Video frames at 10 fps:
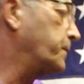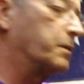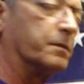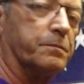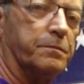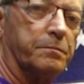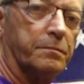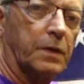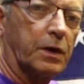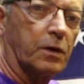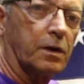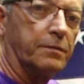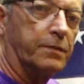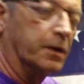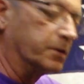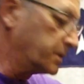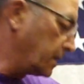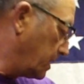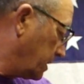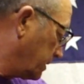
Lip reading: for an early Father's Day